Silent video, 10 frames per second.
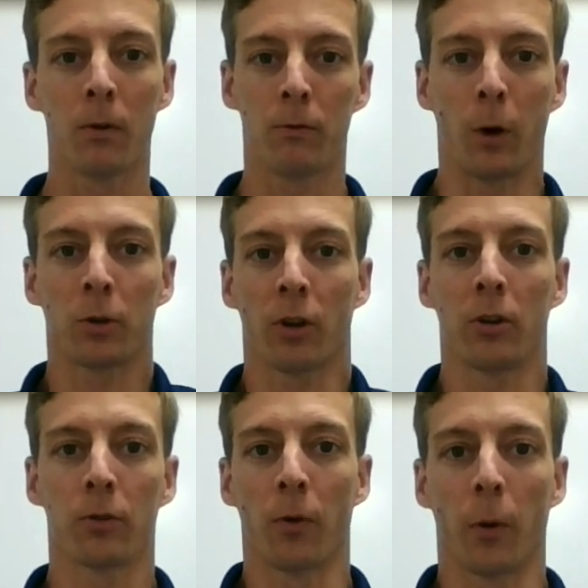Focus on
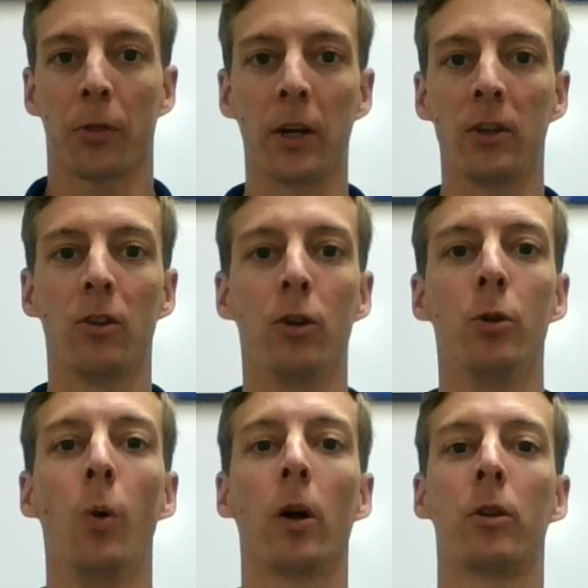those four things.
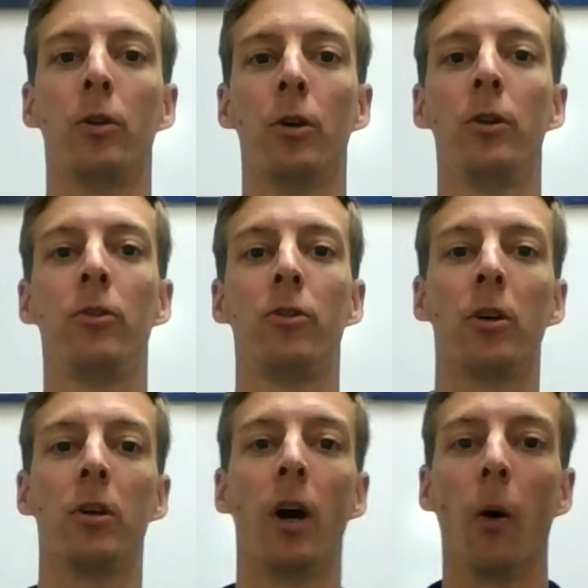You are good to
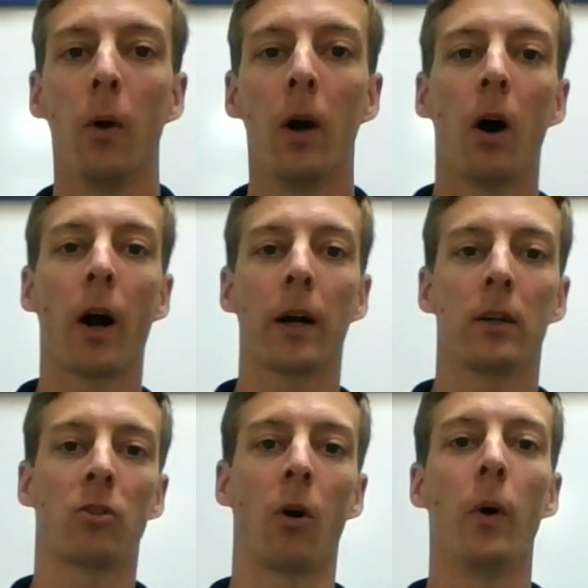go. All right.
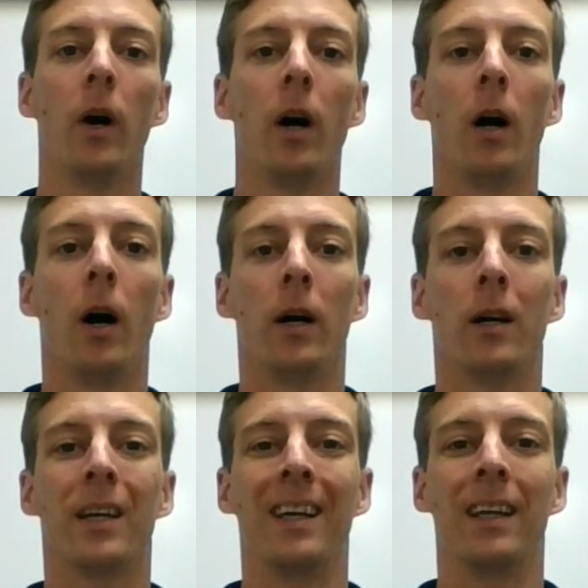So,
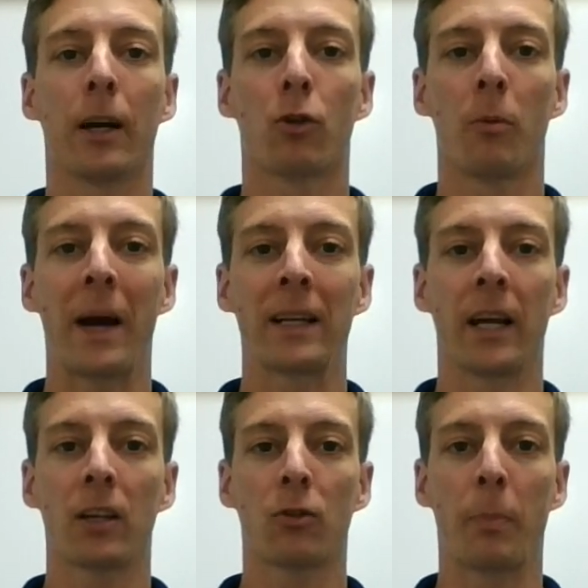
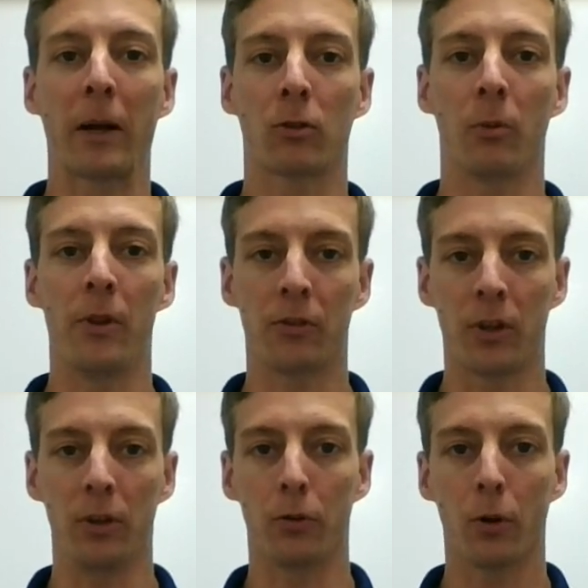electromagnetic spectrum. This
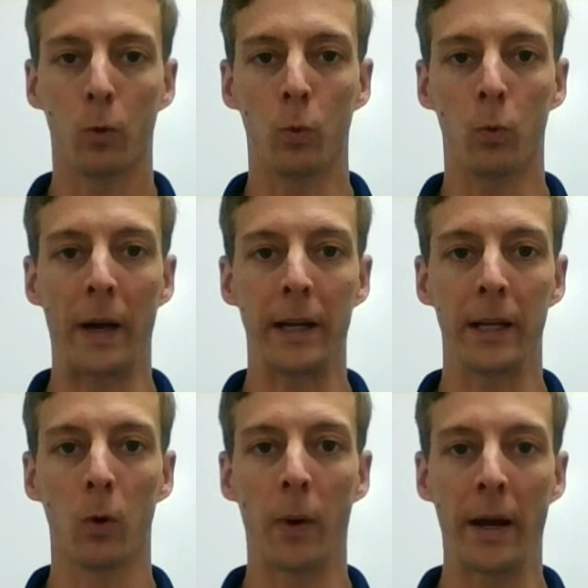is
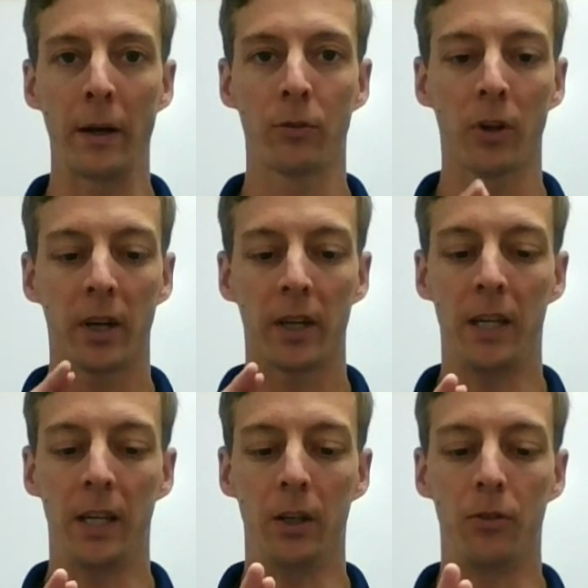radio waves.
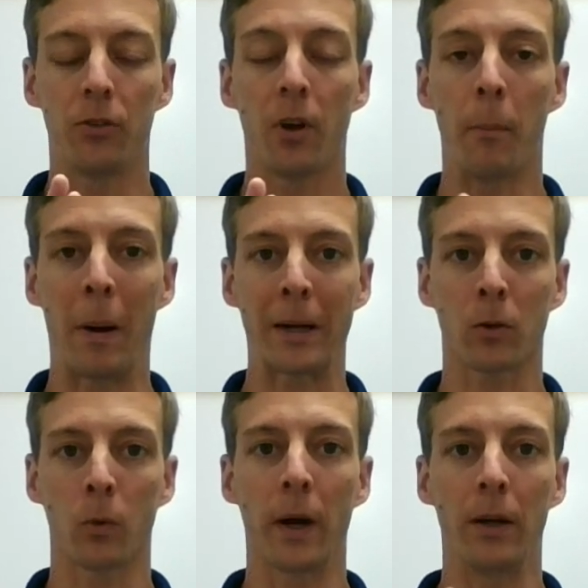It is
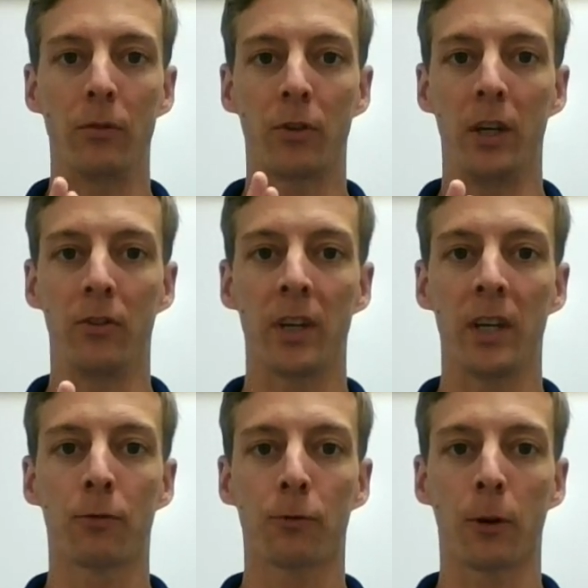microwaves. It is
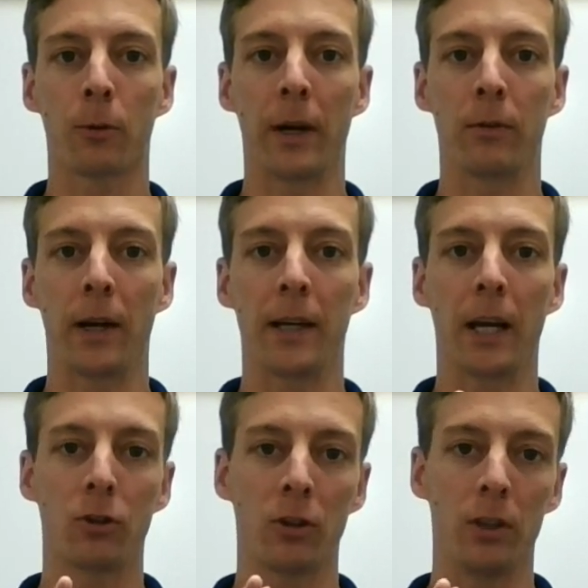infrared
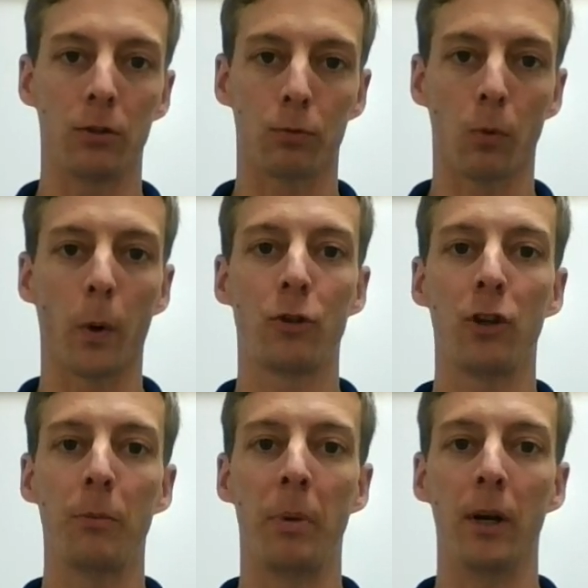radiation. It is Roy
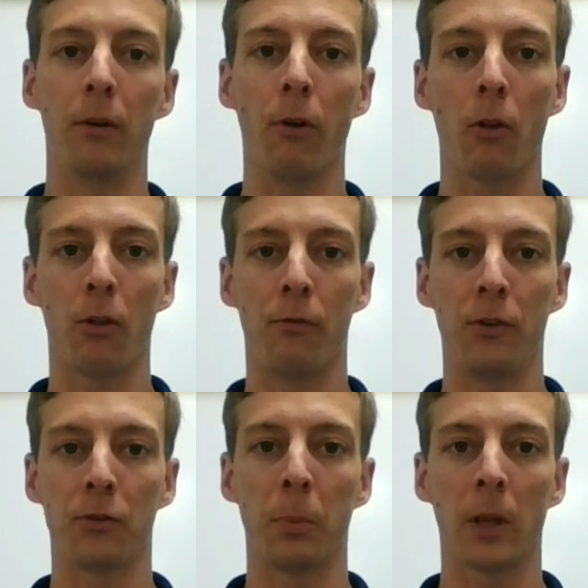G. Biv, all the
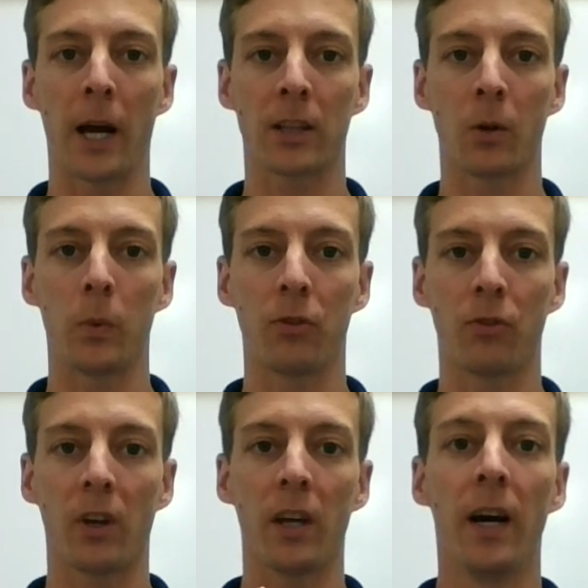visible light that we
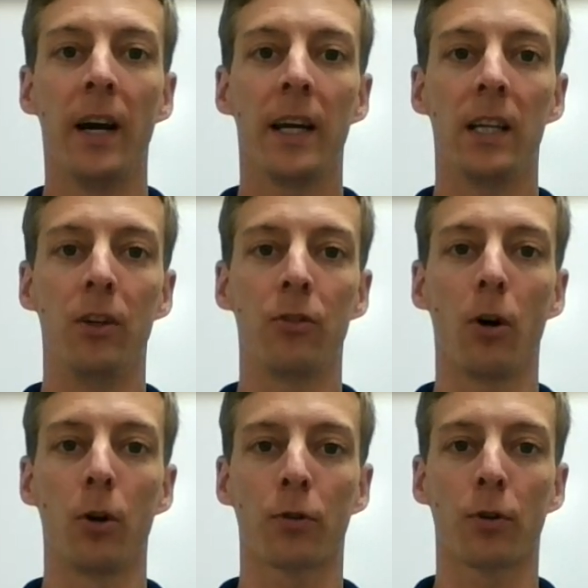see. It is
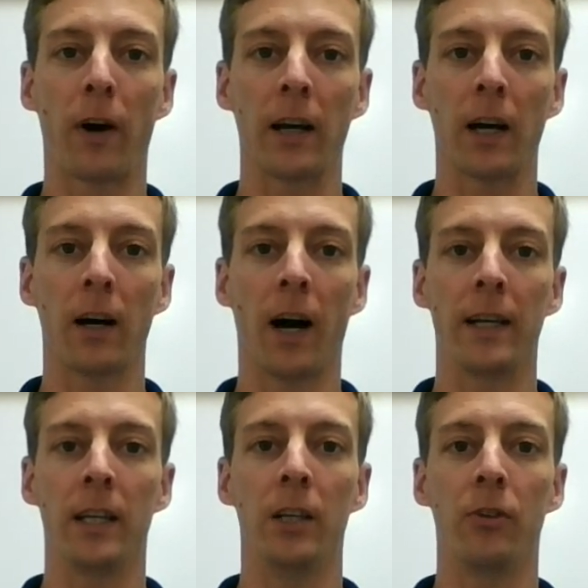ultraviolet
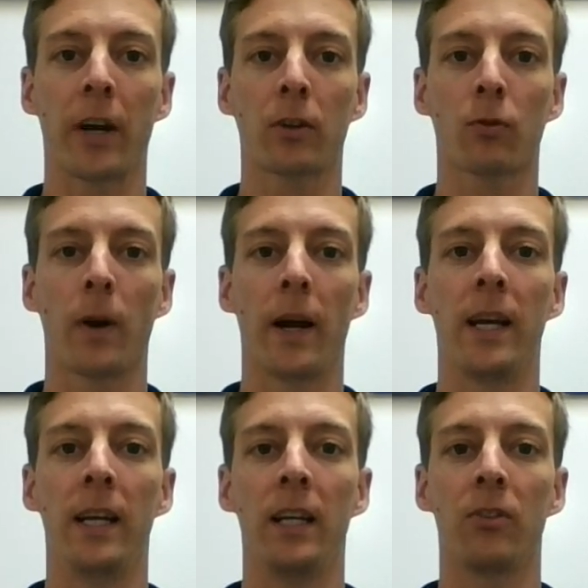light. It is X
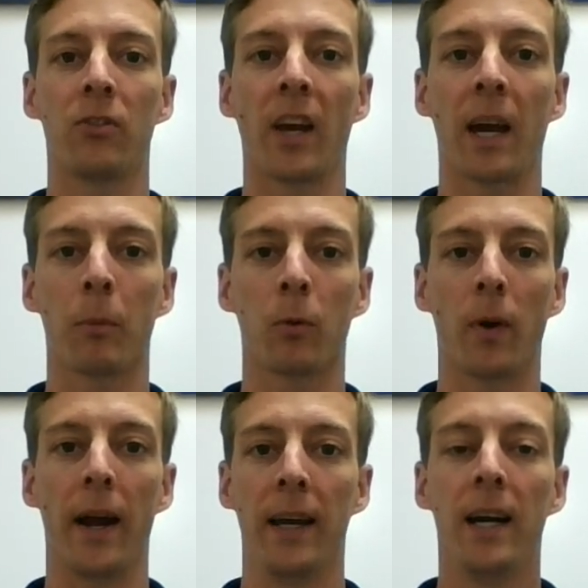ray and it is gamma
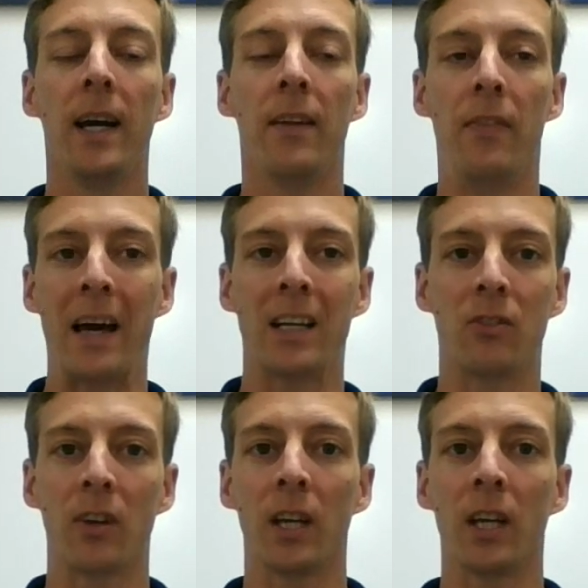ray that
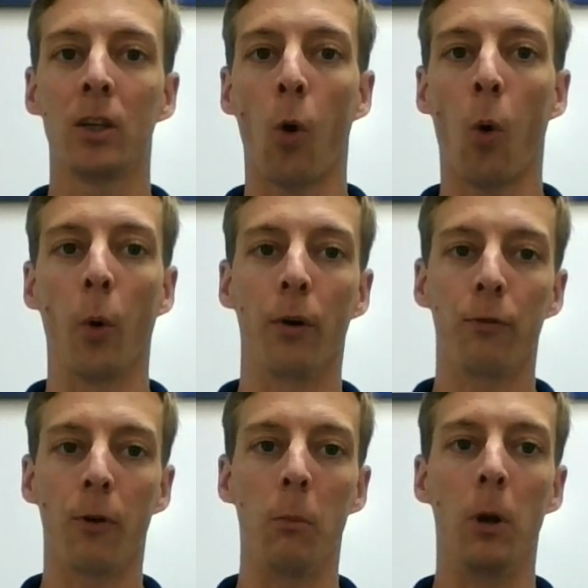is in order
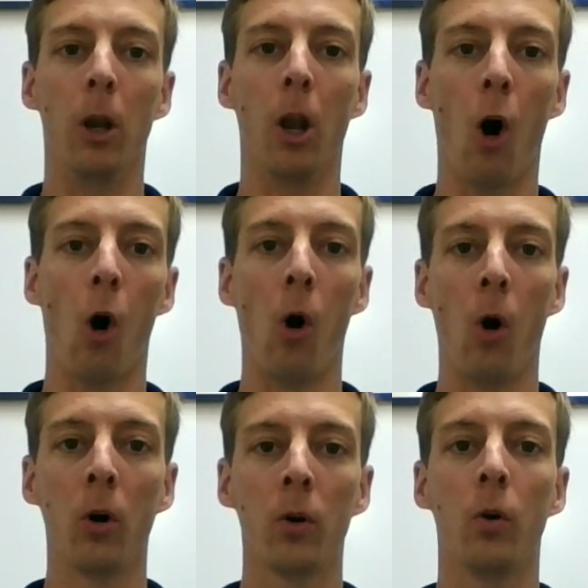from
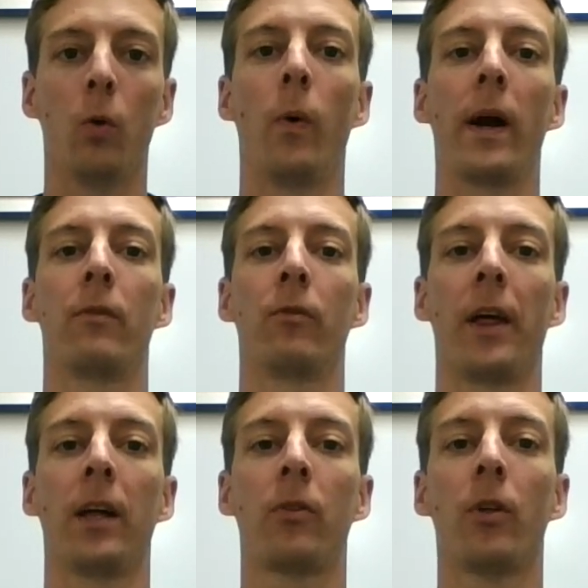long
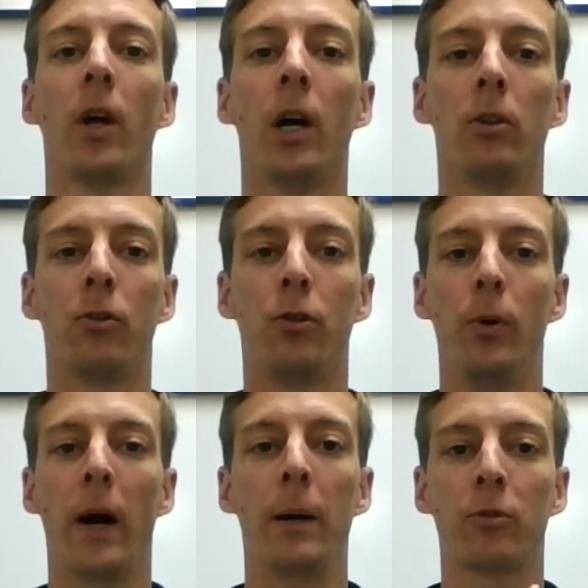wavelength
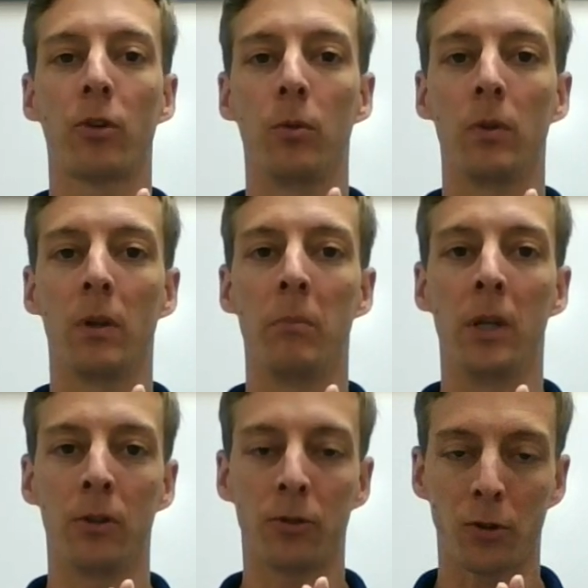to absolutely
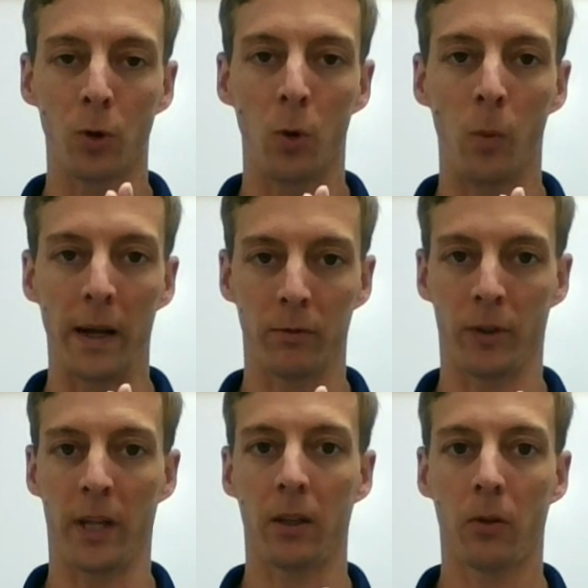minuscule
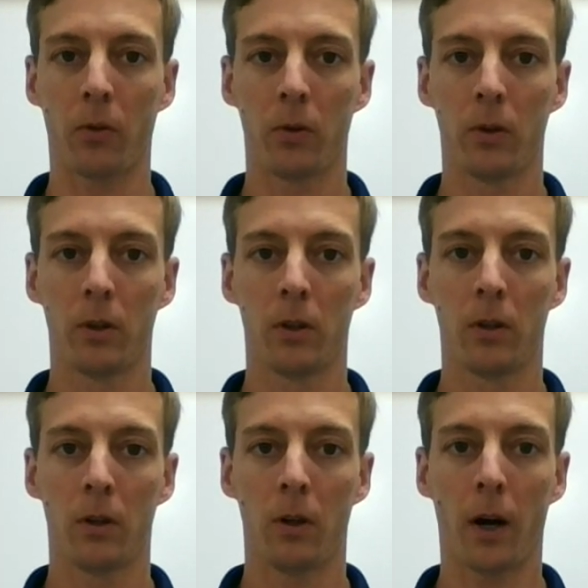wavelengths.
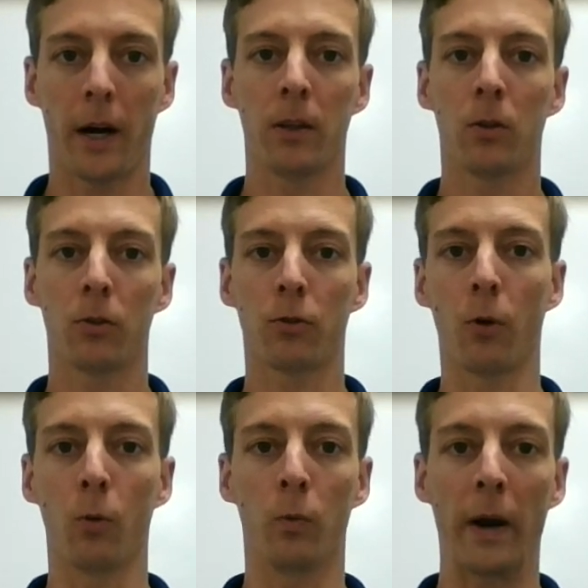All right.
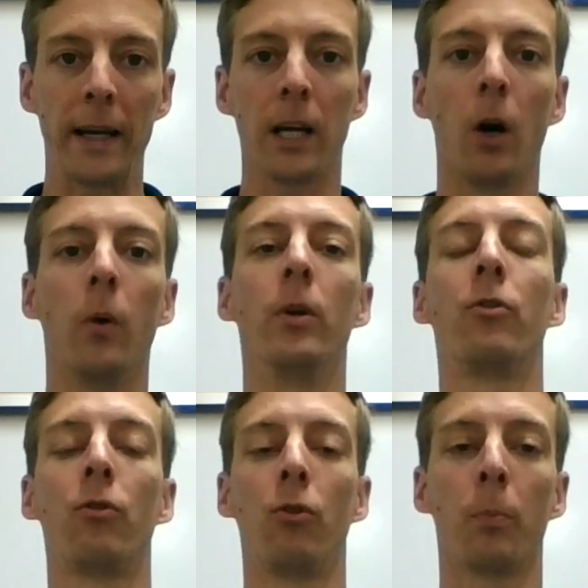So radio
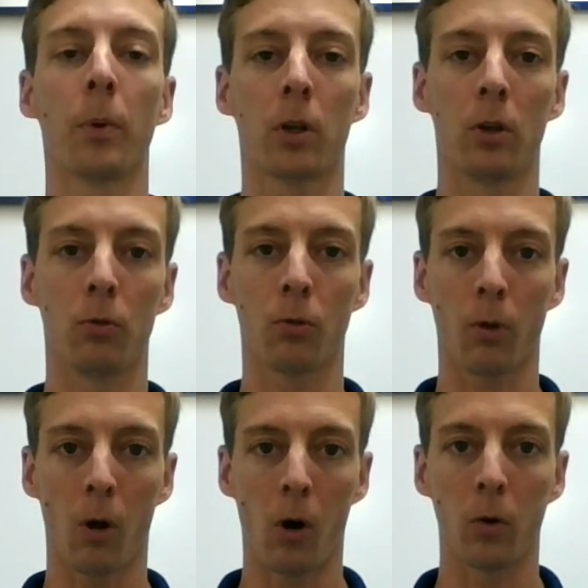is super huge,
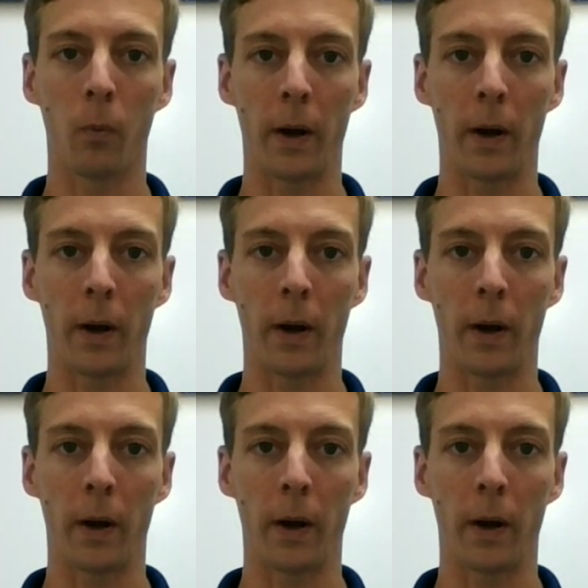long